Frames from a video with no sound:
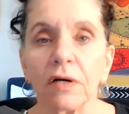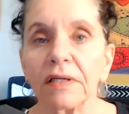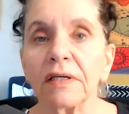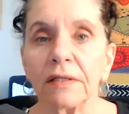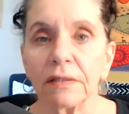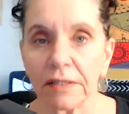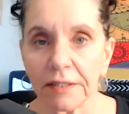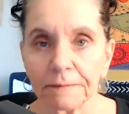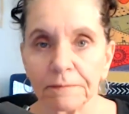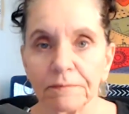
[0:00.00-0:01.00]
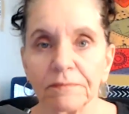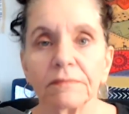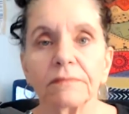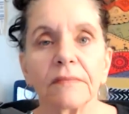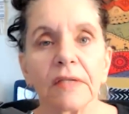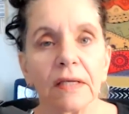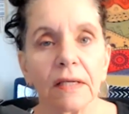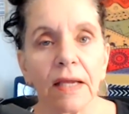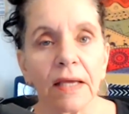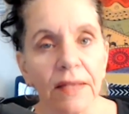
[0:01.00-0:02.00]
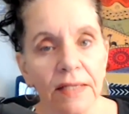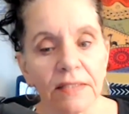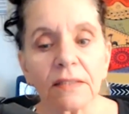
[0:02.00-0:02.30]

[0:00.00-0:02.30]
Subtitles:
healing. And that's